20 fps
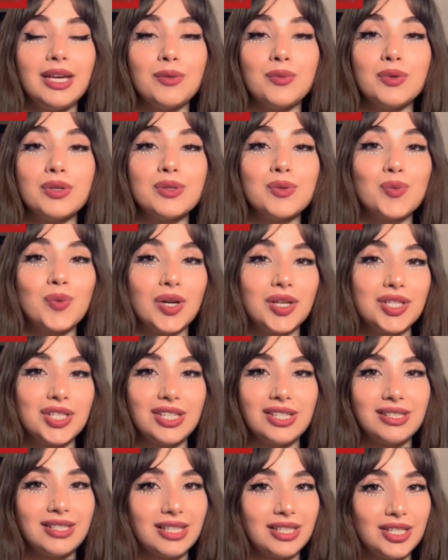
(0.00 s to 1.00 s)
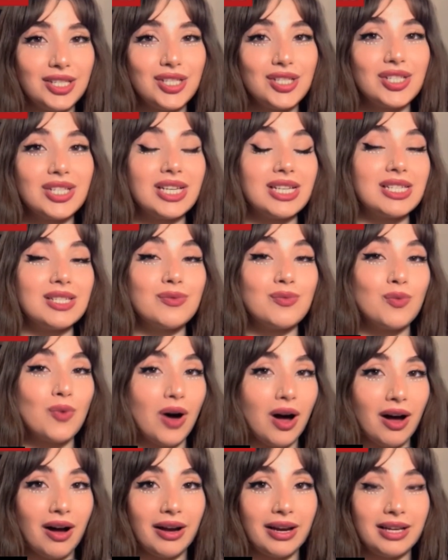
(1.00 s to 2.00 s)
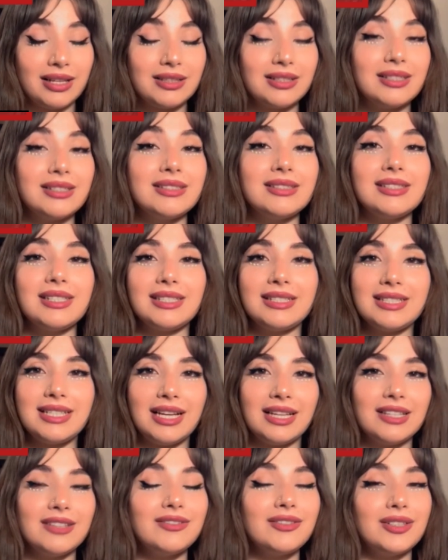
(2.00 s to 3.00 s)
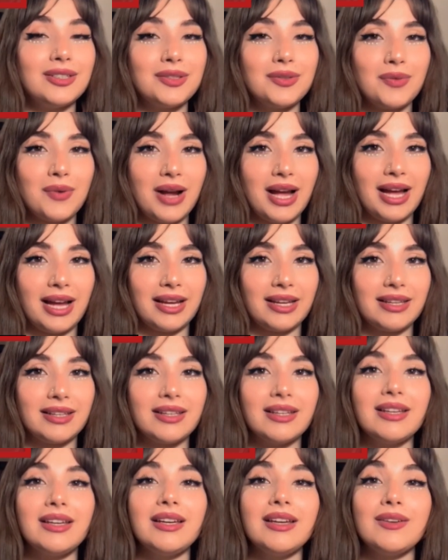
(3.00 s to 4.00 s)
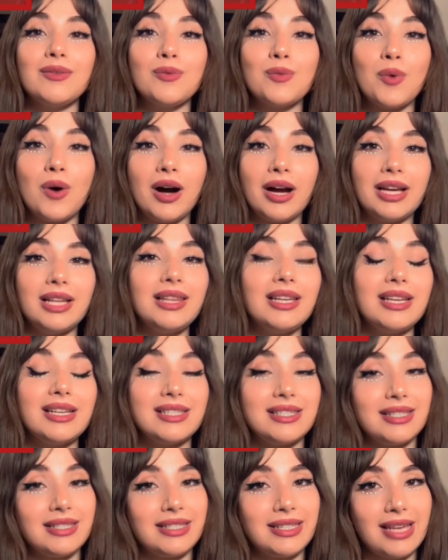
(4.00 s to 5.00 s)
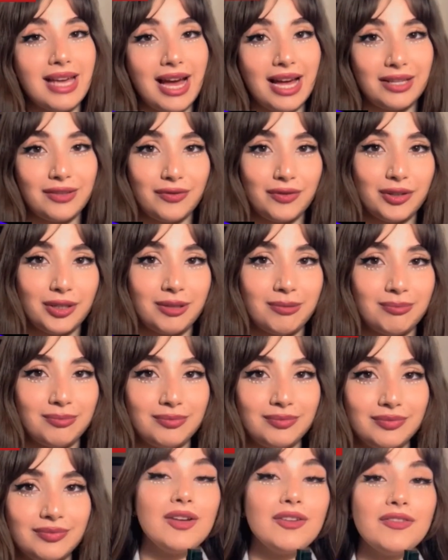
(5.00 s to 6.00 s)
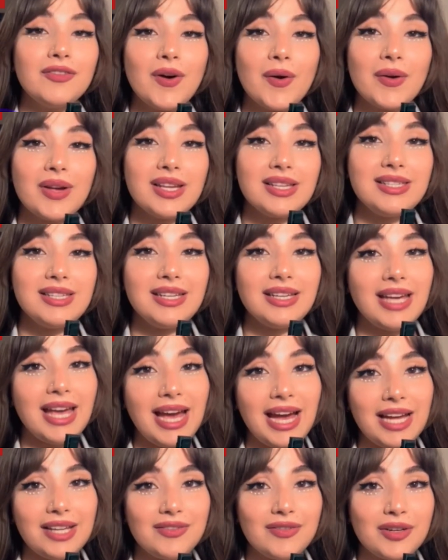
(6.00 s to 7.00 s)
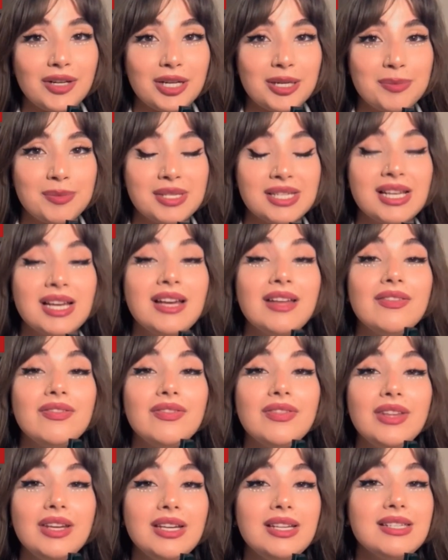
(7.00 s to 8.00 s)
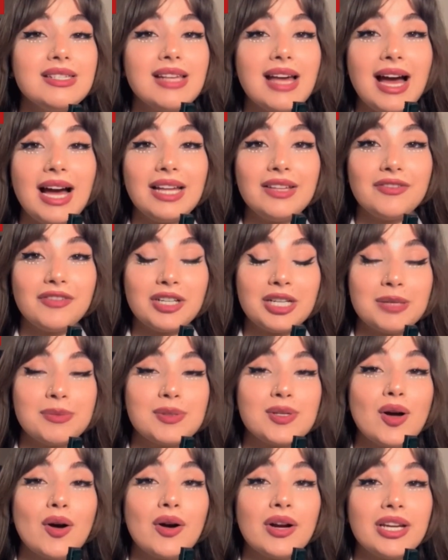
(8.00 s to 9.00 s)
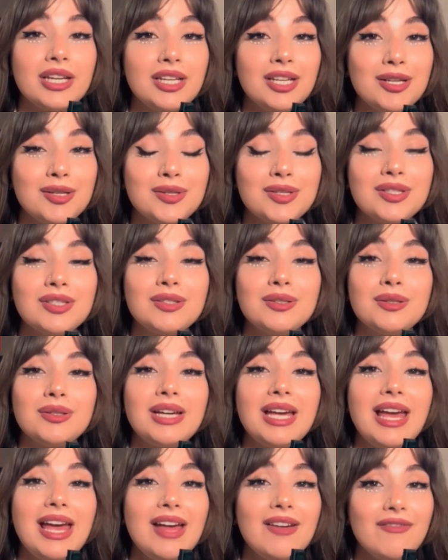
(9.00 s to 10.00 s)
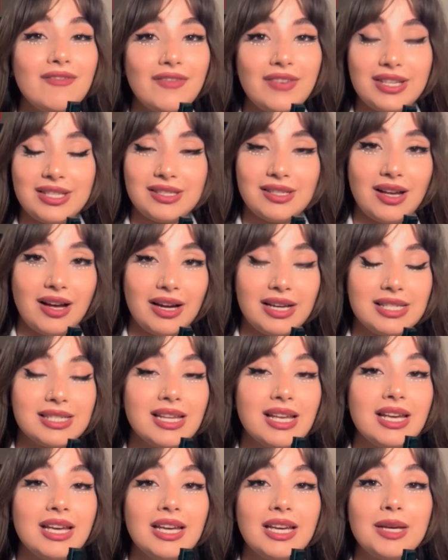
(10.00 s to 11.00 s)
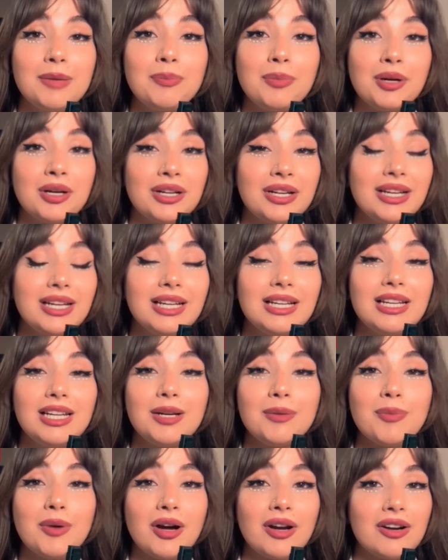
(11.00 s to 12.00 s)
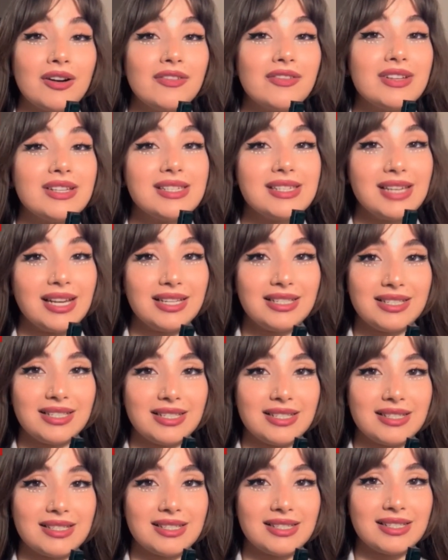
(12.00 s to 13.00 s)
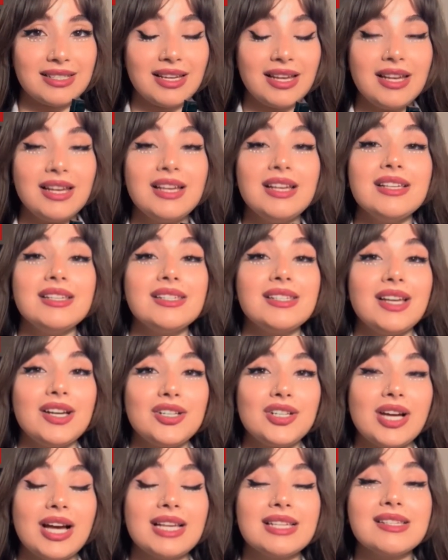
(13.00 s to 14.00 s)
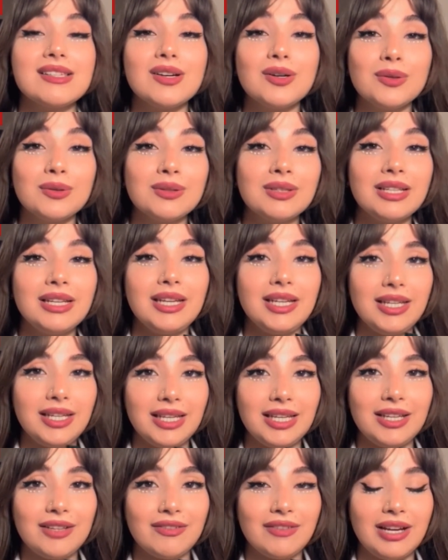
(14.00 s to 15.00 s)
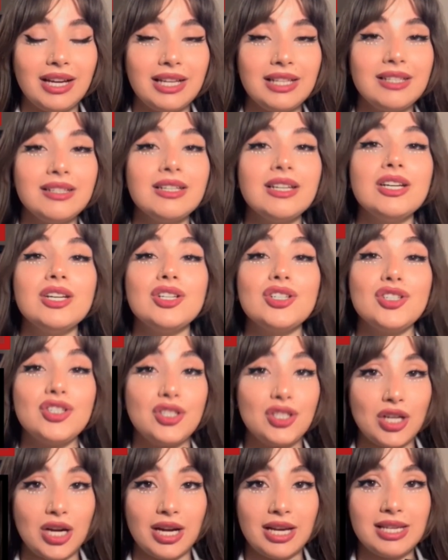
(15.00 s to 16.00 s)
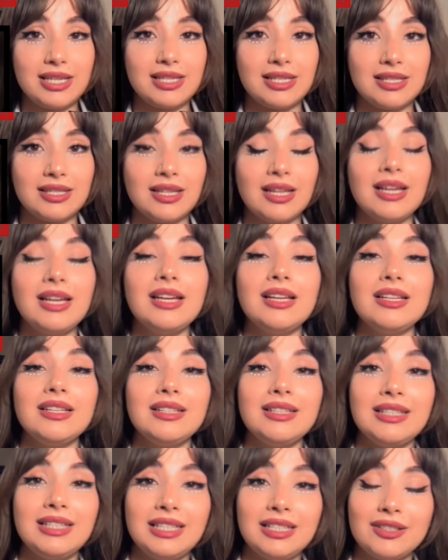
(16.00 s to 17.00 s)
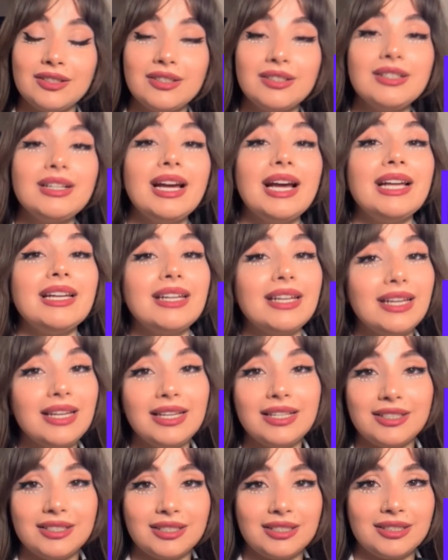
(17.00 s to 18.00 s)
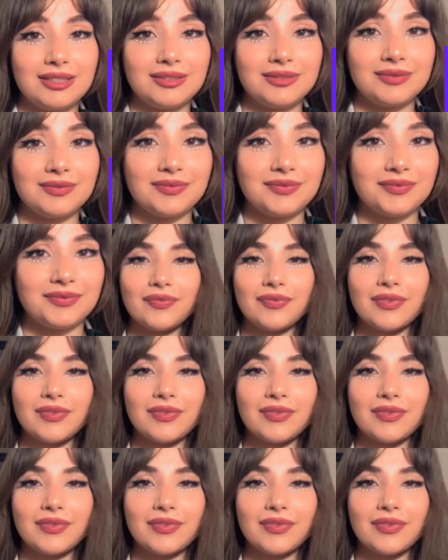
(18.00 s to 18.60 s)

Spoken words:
He was washing the dishes while the telephone rang. While is the adverb. Focusing adverbs. These adverbs are used to emphasize a particular part of a sentence, such as only, even, just, neither, and either.